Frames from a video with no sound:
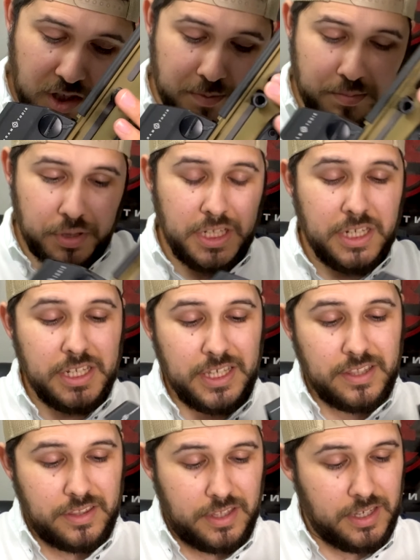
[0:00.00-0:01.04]
pretty neat
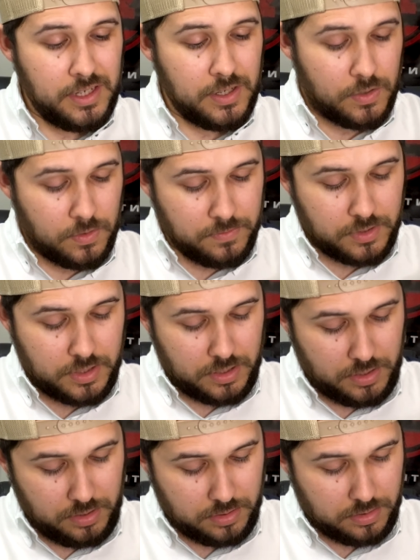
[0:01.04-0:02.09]
thing
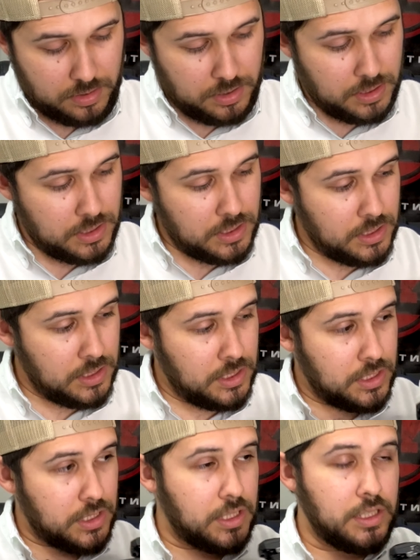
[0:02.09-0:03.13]
overall.
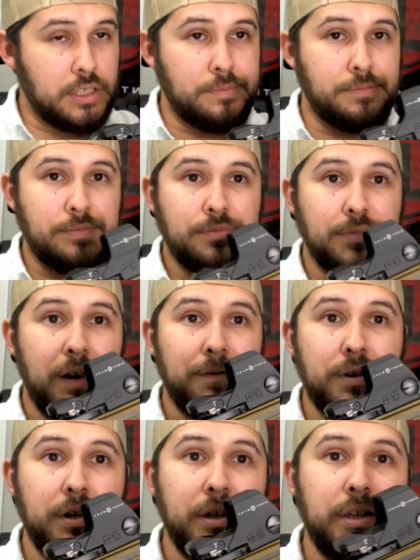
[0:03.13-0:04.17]
Um, not
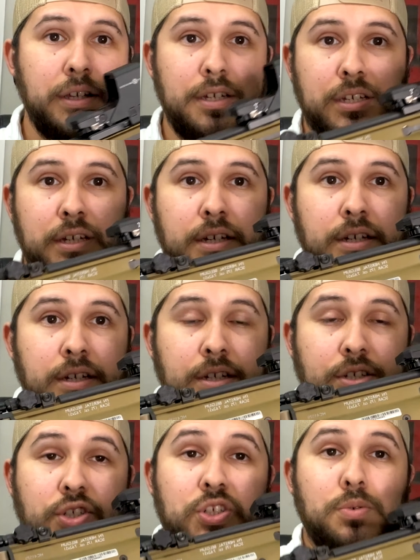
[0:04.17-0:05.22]
very
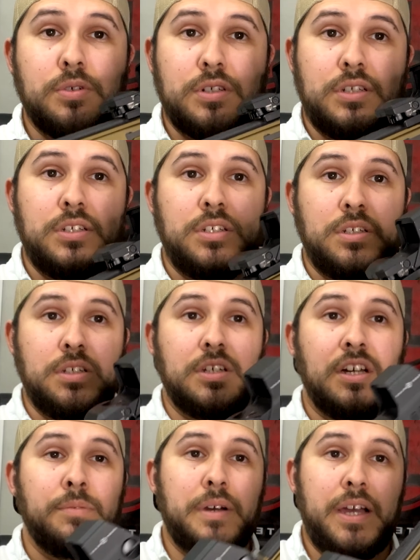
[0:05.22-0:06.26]
short
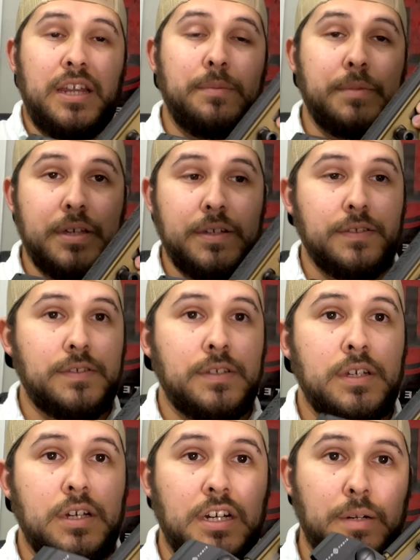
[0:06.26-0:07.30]
gun by any means.
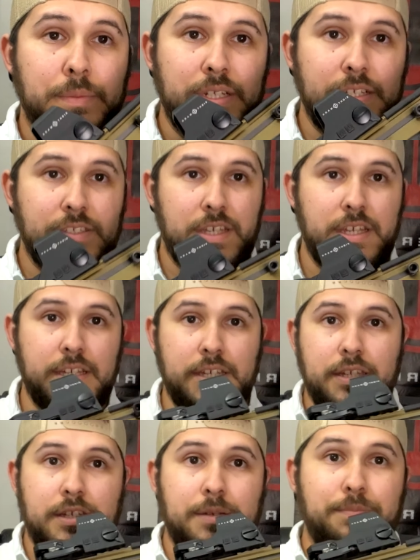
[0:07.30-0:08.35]
Um, it is
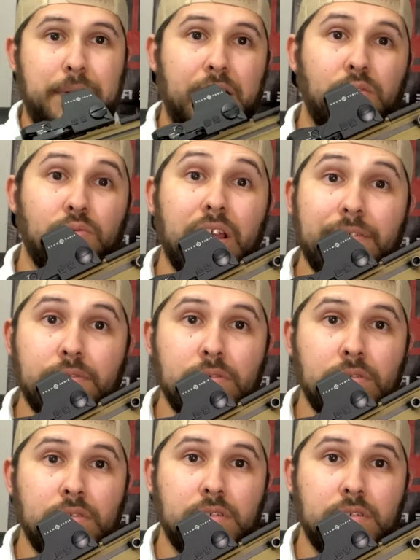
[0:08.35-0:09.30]
a battle rifle.